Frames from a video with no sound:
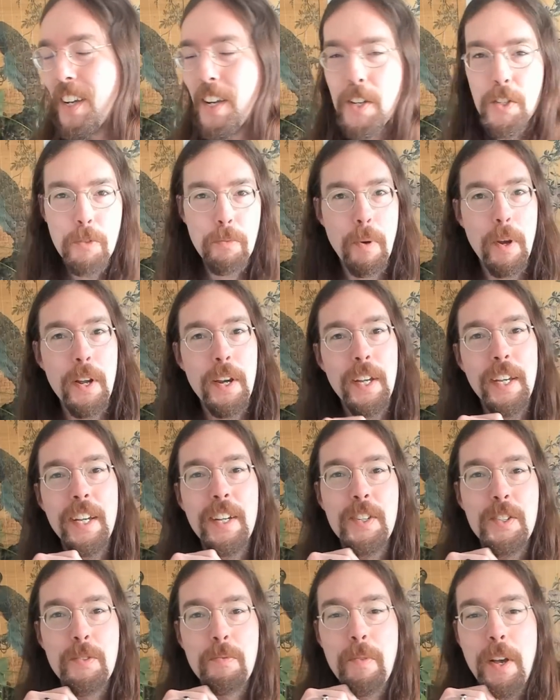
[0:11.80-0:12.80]
spreading
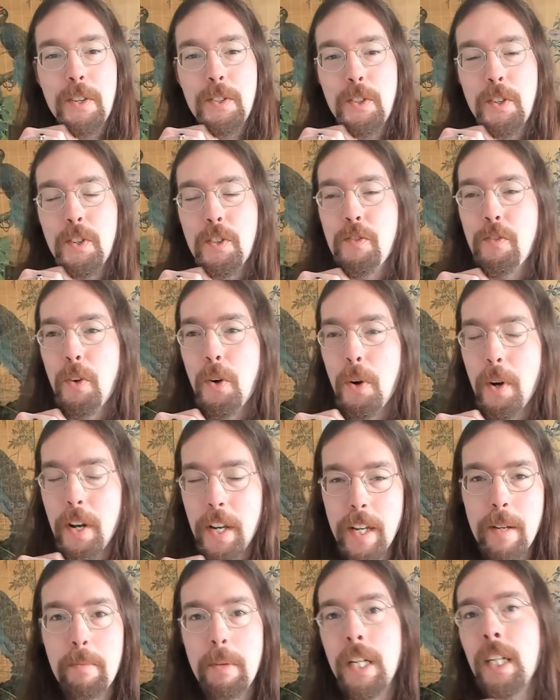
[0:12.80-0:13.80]
his message for
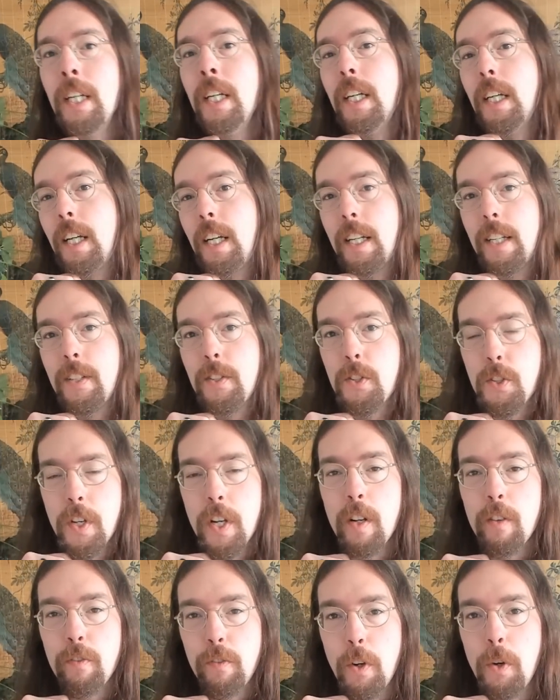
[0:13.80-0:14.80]
him and
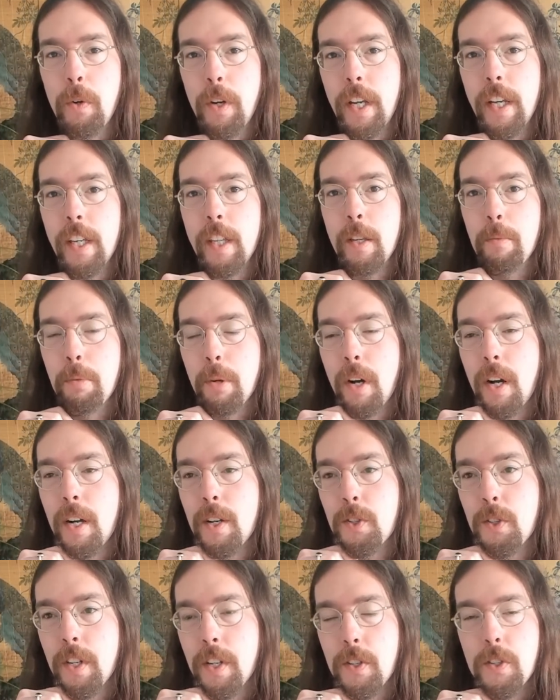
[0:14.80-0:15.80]
self-owning in the
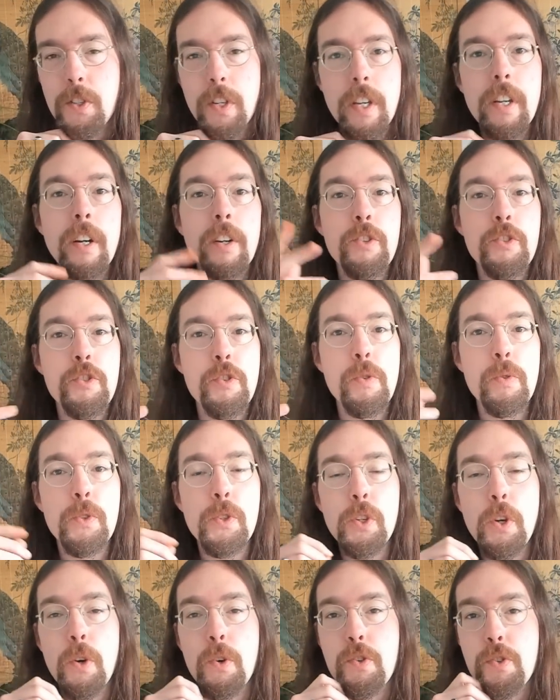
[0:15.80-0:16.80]
process. On Truth
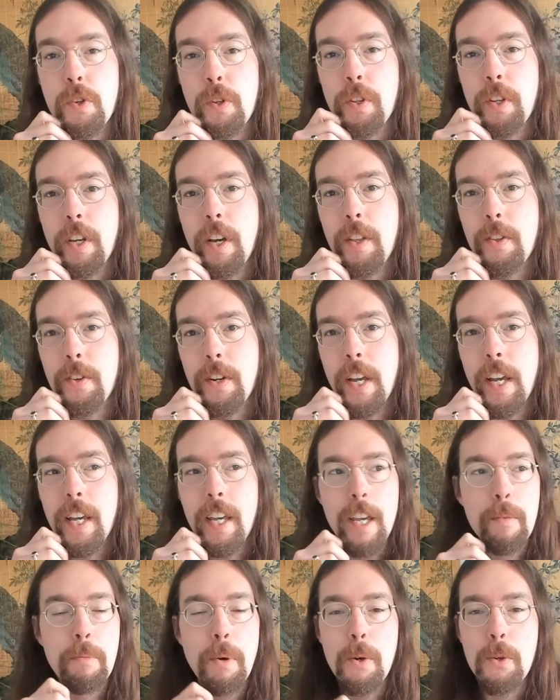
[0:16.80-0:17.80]
Social the other day,
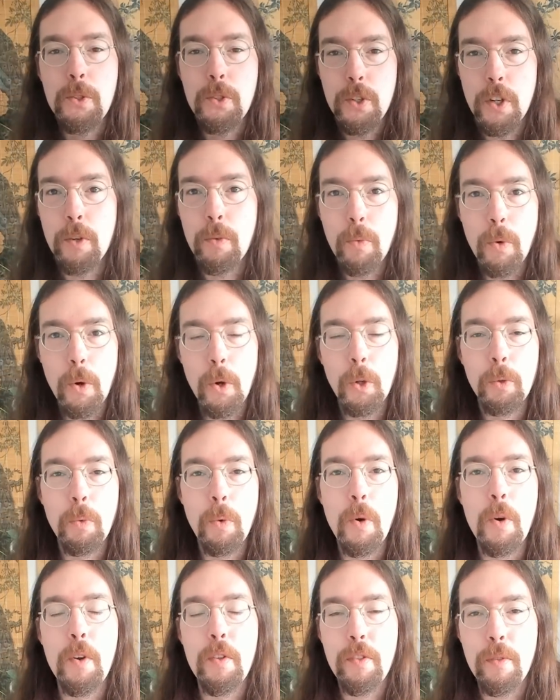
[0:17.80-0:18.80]
he posted World
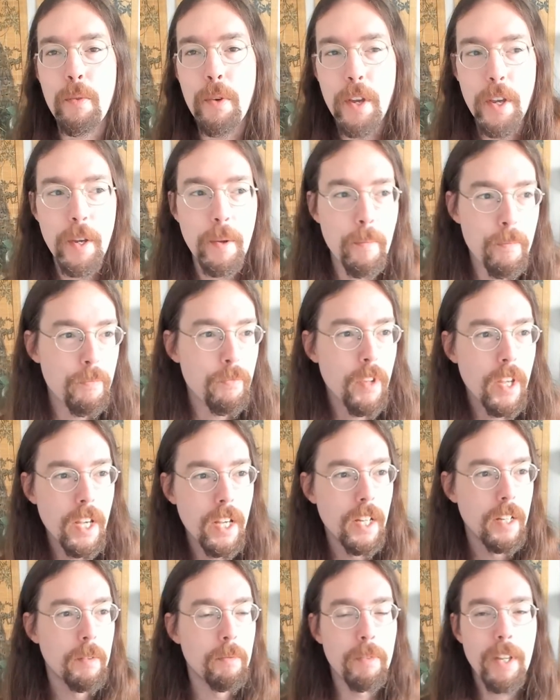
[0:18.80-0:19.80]
War III.
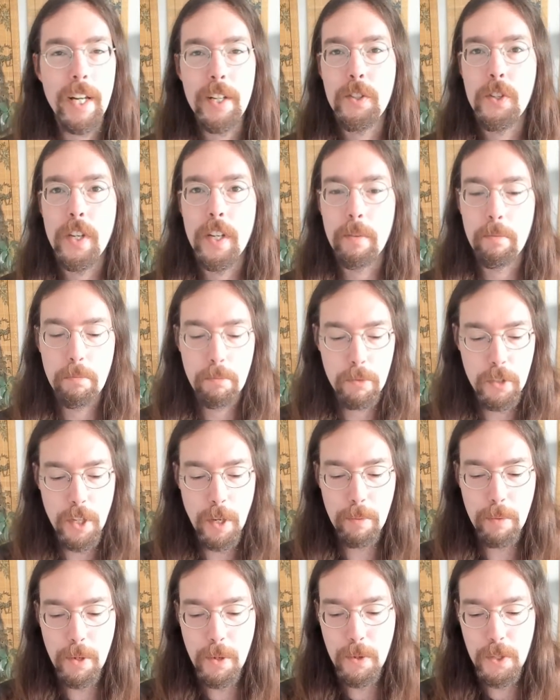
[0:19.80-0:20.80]
That's it.
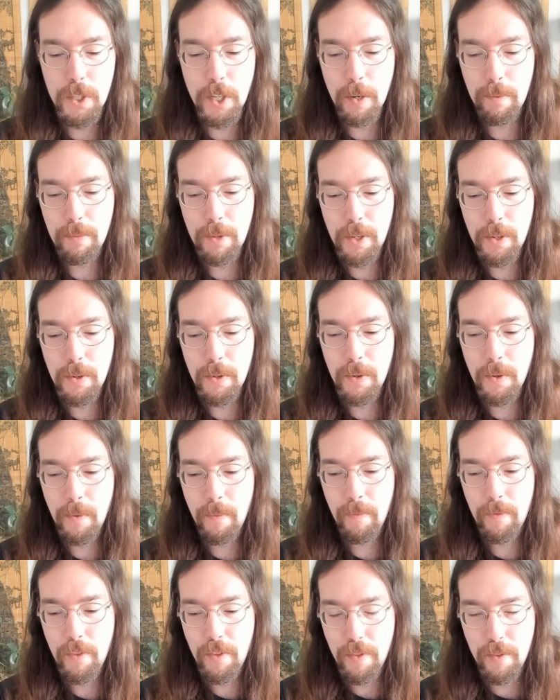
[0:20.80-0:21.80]

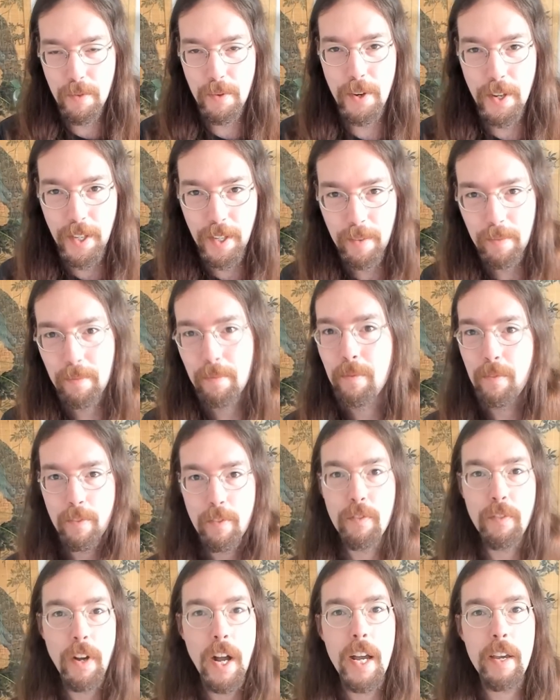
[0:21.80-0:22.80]
WW3.
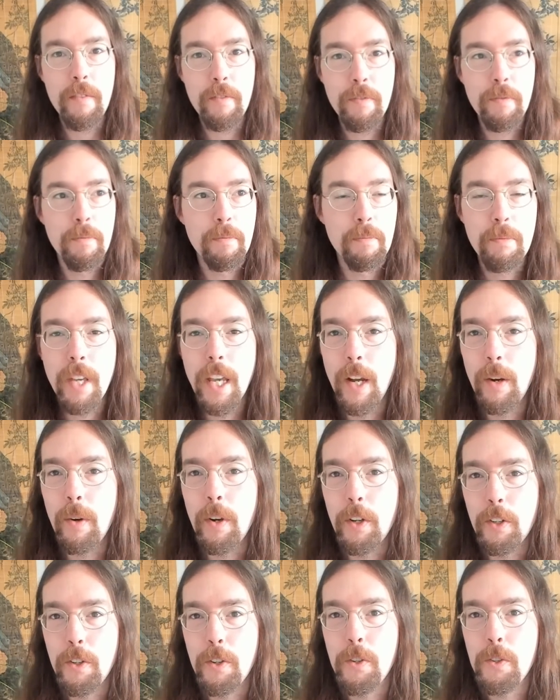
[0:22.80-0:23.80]
Five
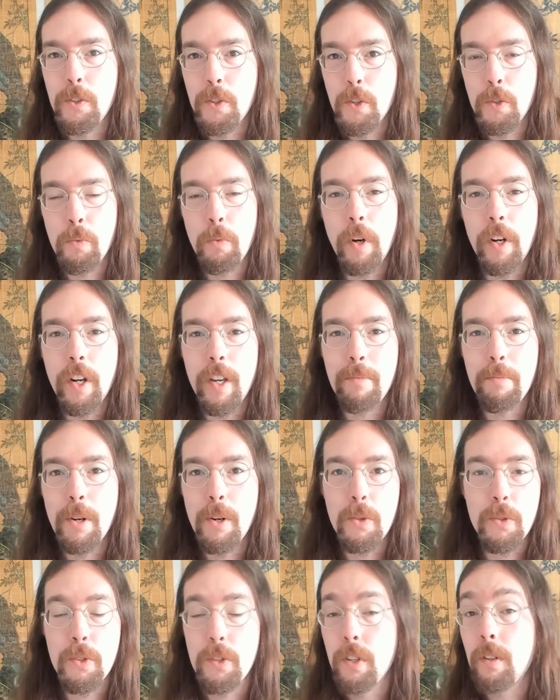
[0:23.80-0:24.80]
characters is what he
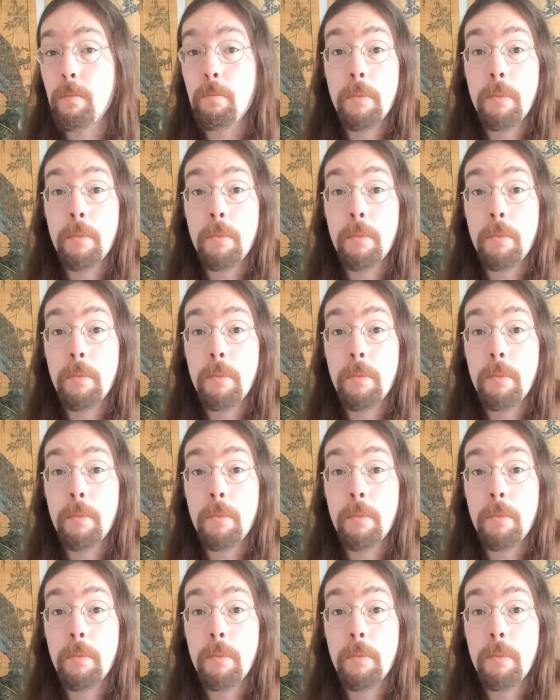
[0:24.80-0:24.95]
posted.